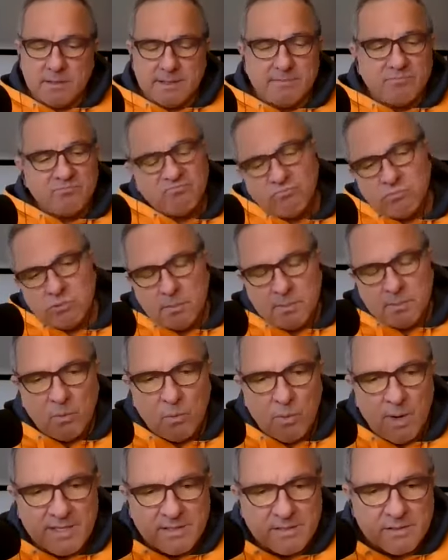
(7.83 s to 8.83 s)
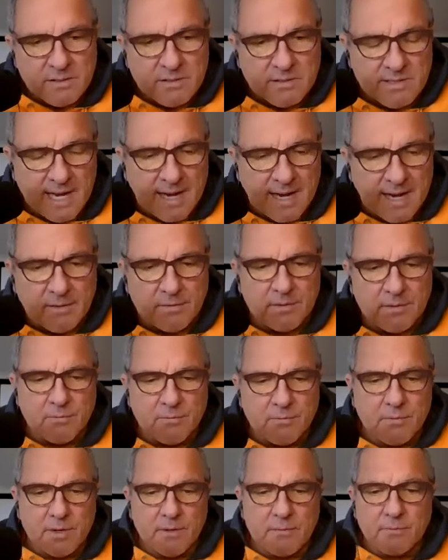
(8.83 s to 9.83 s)
a little bit west and south of
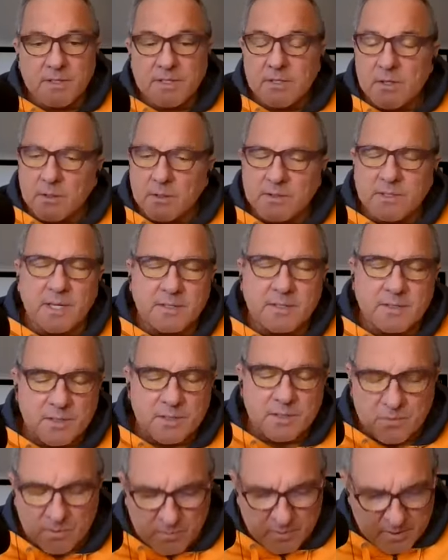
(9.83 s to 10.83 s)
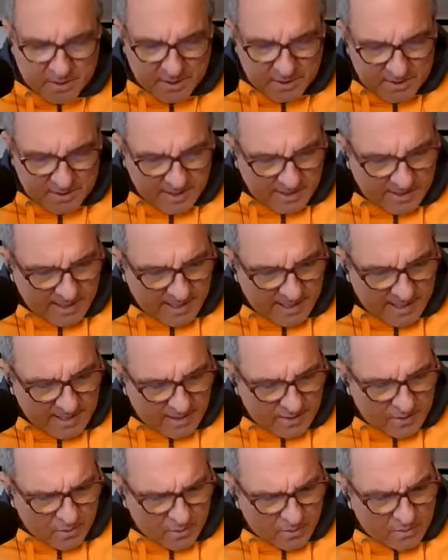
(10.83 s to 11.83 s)
Frisco, Texas, where Boise State will take
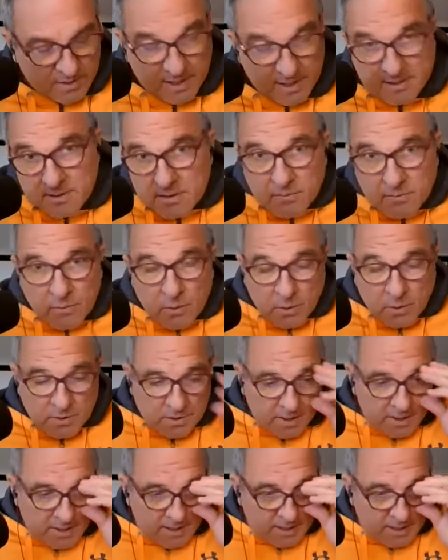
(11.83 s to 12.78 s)
on North Texas. Of course,